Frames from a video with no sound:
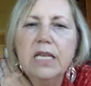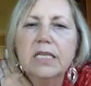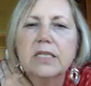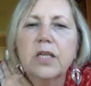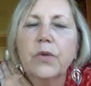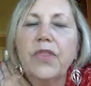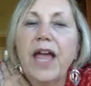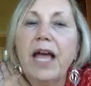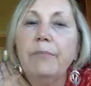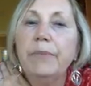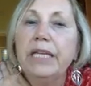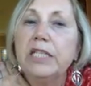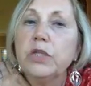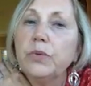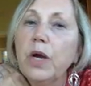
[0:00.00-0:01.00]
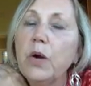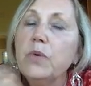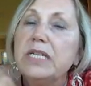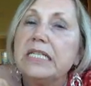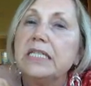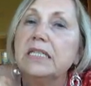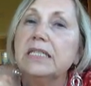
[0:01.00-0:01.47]
So that means we
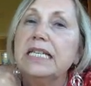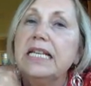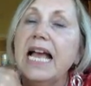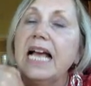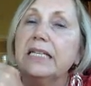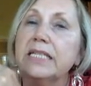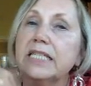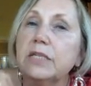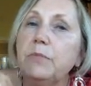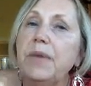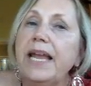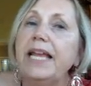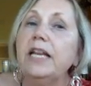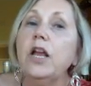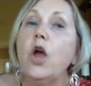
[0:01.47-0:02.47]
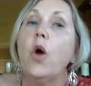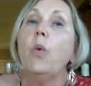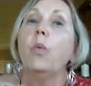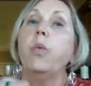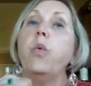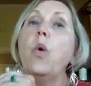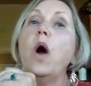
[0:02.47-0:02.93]
always estimate
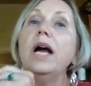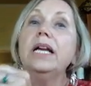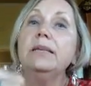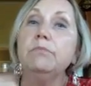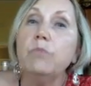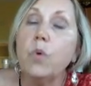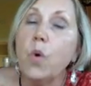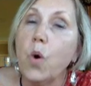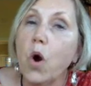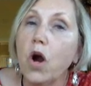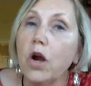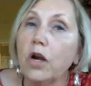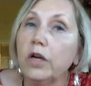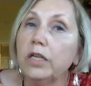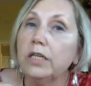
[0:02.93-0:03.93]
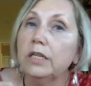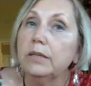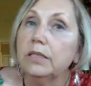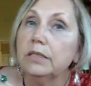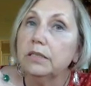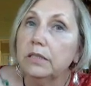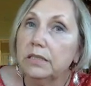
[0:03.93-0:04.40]
one more
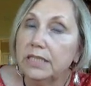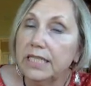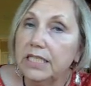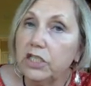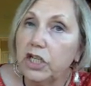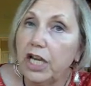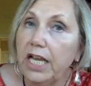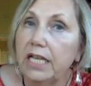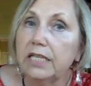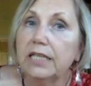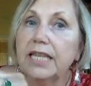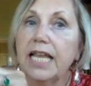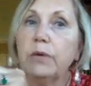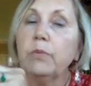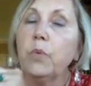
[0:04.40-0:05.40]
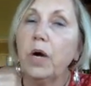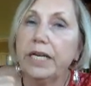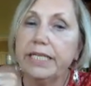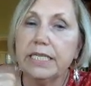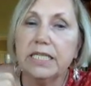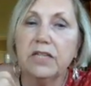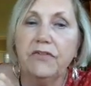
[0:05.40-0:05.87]
digit than what
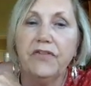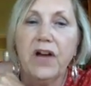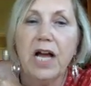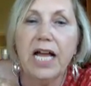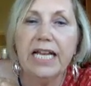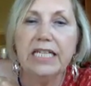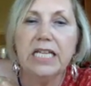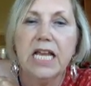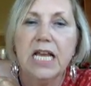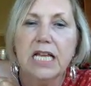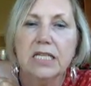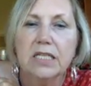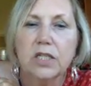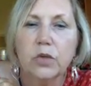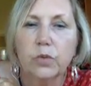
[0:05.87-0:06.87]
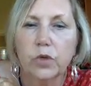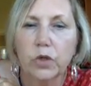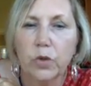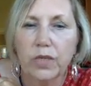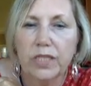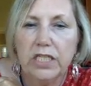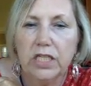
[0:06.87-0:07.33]
is defined. So we're
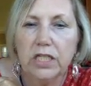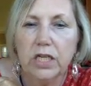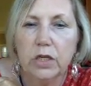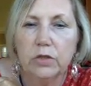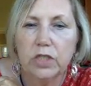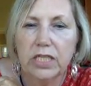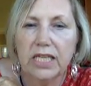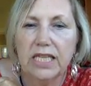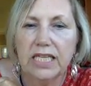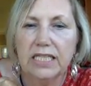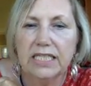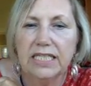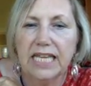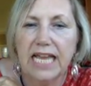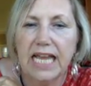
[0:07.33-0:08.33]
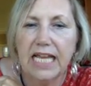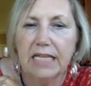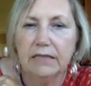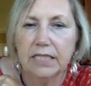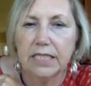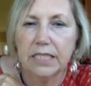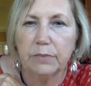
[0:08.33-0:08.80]
going to go to the
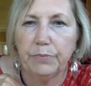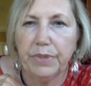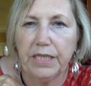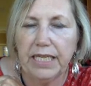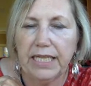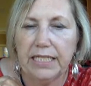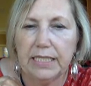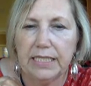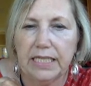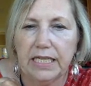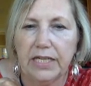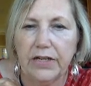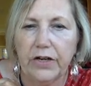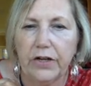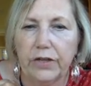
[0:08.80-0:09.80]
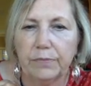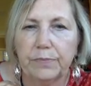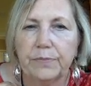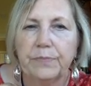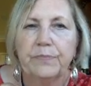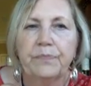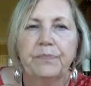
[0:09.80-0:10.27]
tenths place here.
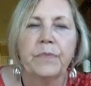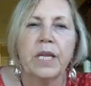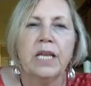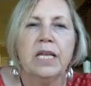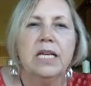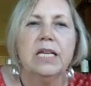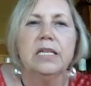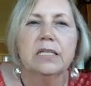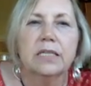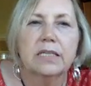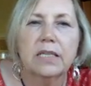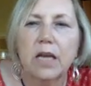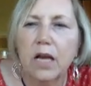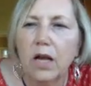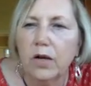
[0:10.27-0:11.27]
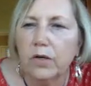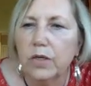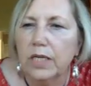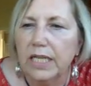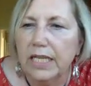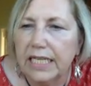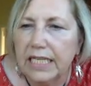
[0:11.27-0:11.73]
So
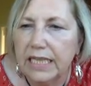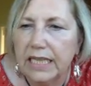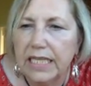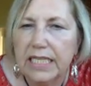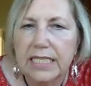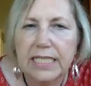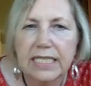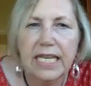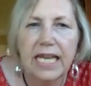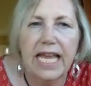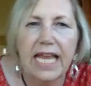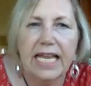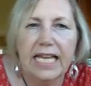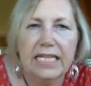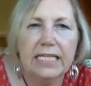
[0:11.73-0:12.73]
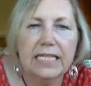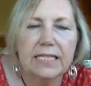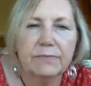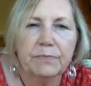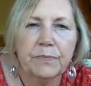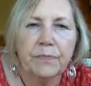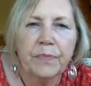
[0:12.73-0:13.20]
in this
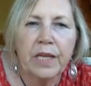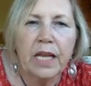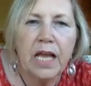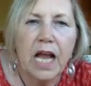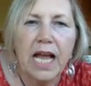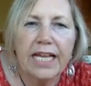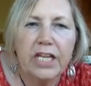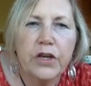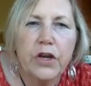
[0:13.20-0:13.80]
case, I